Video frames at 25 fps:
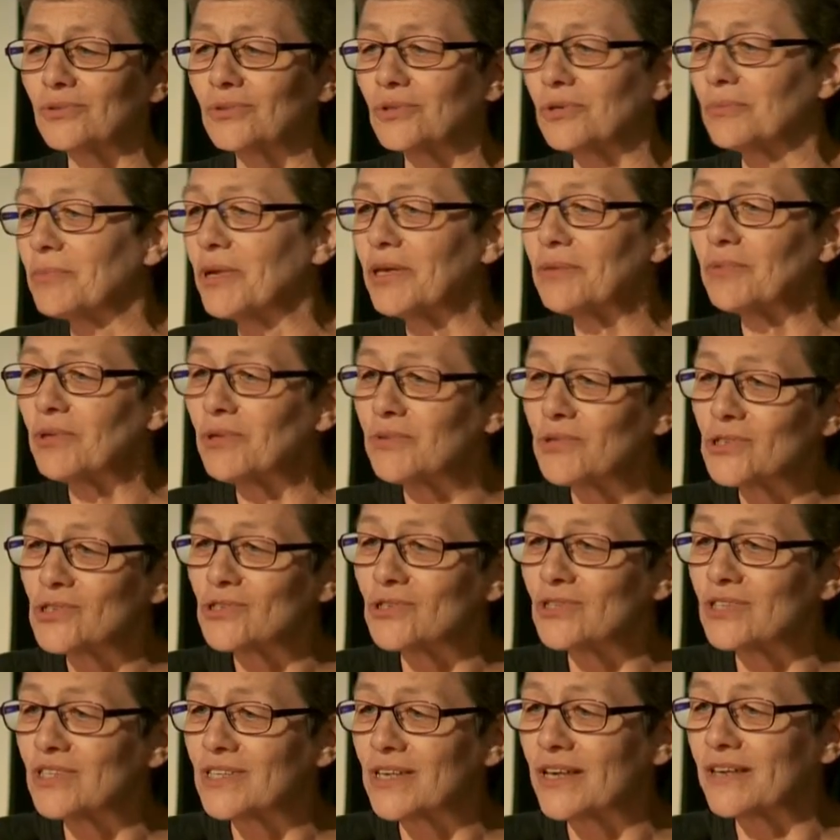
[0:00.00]
or maybe we
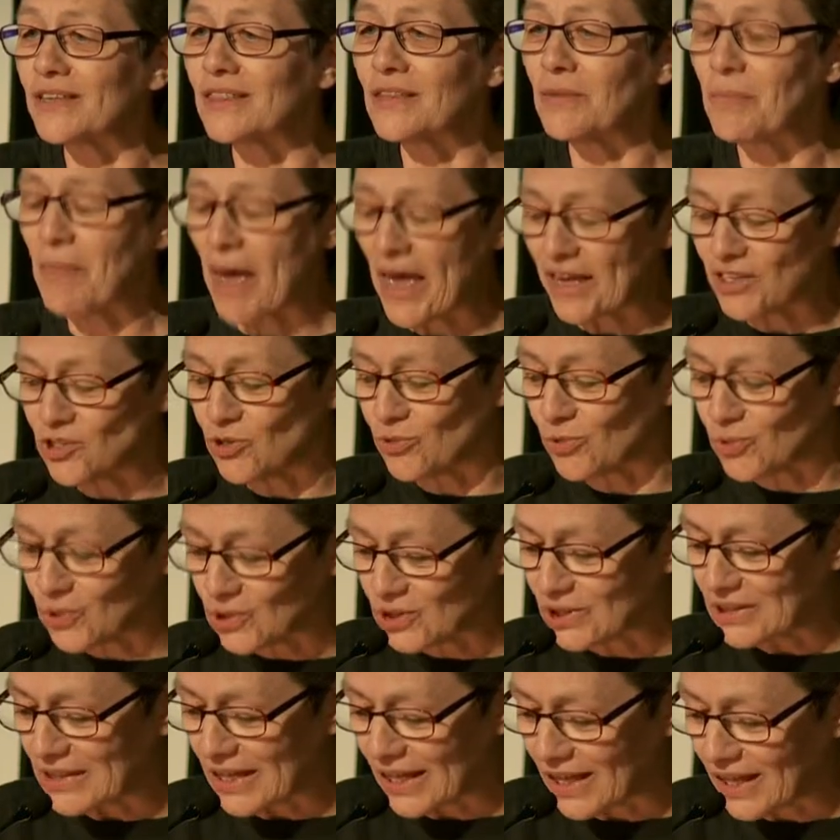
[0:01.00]
should say the
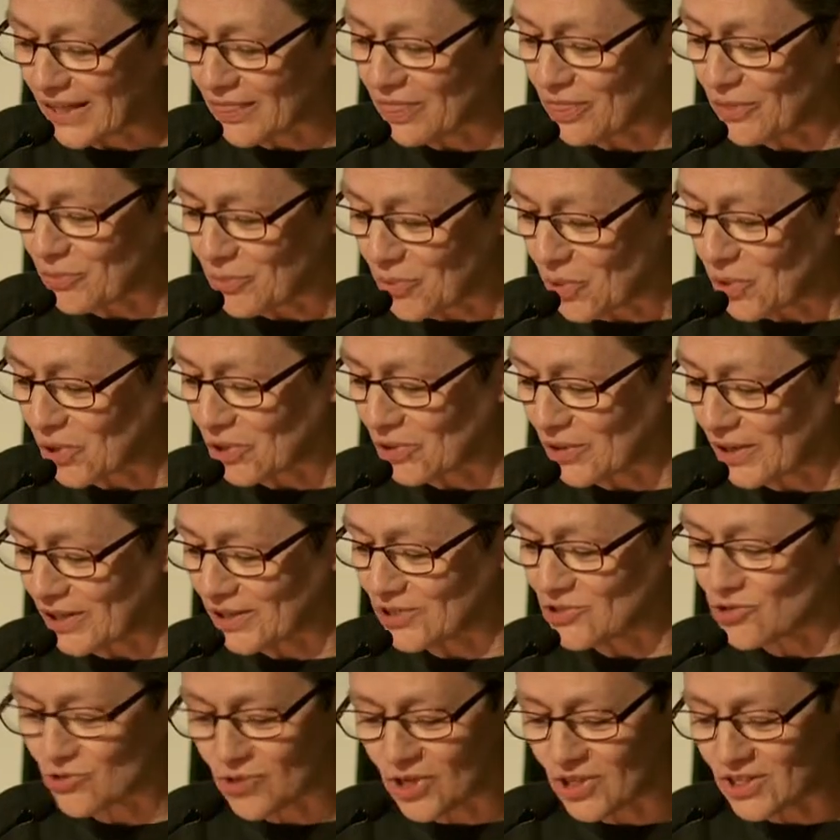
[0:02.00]
manual on the war
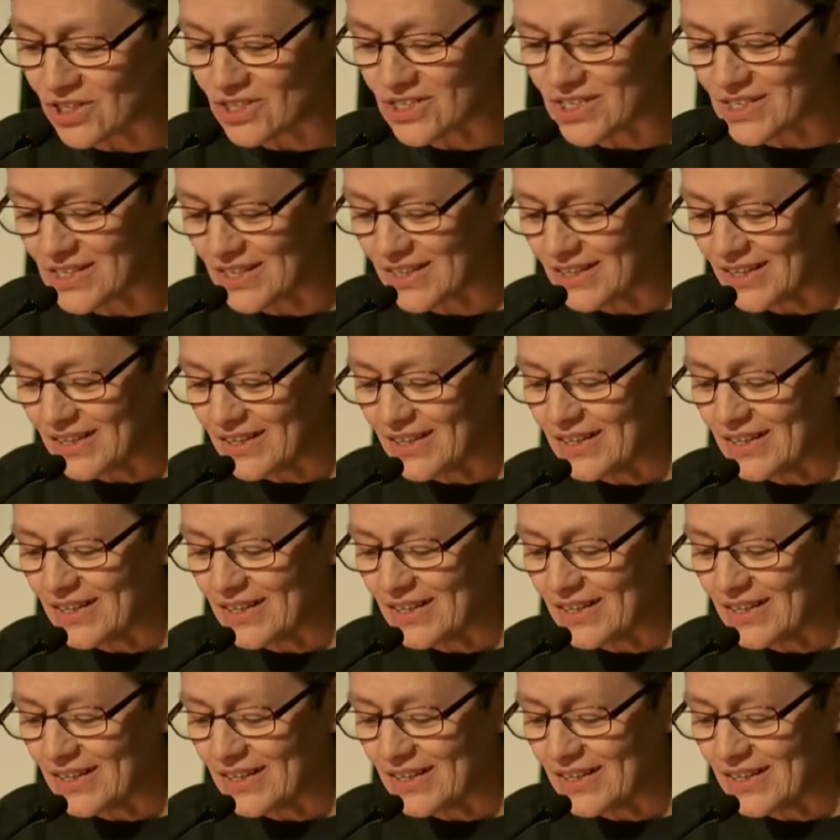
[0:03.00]
on drugs,